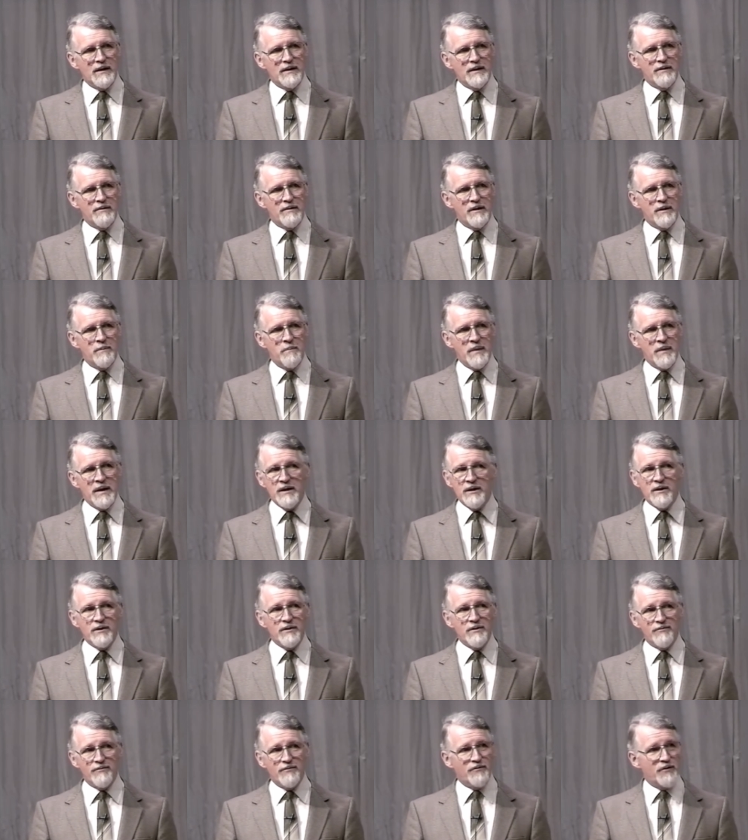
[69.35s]
There are
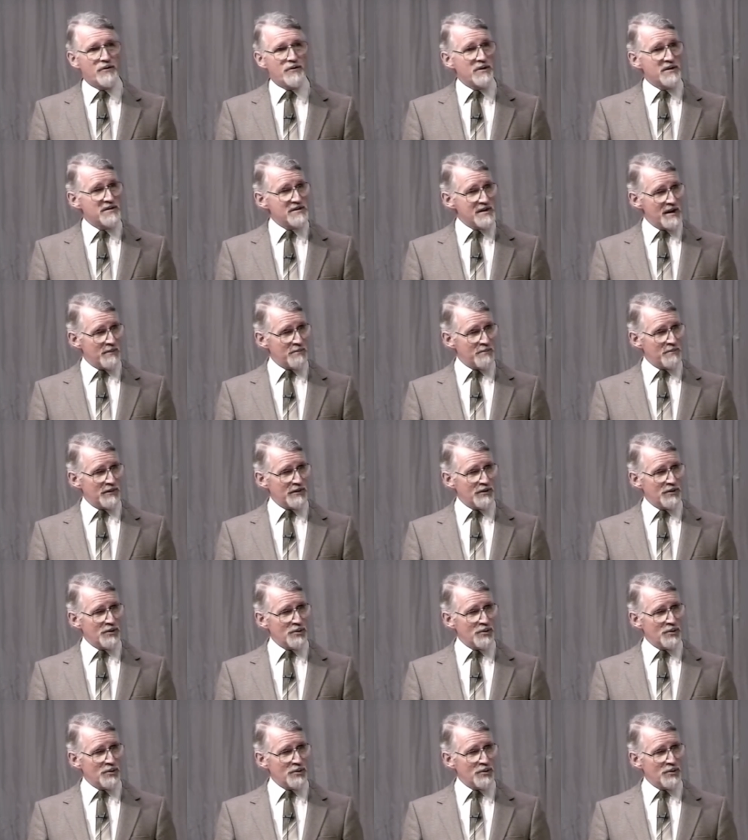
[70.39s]
many, for example,